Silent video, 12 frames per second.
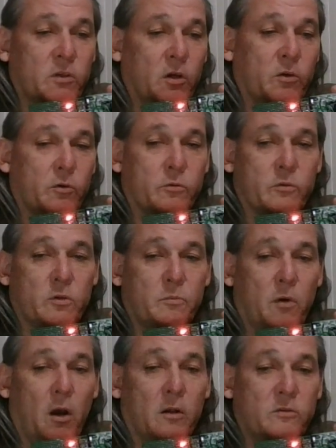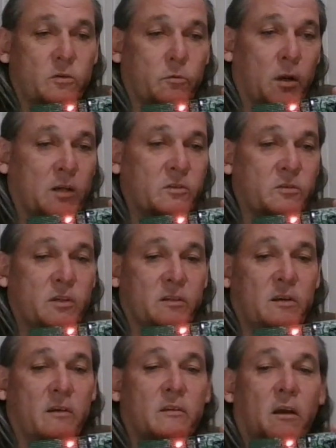no user response, directions,
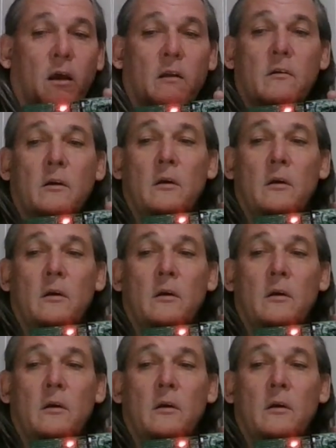things like that.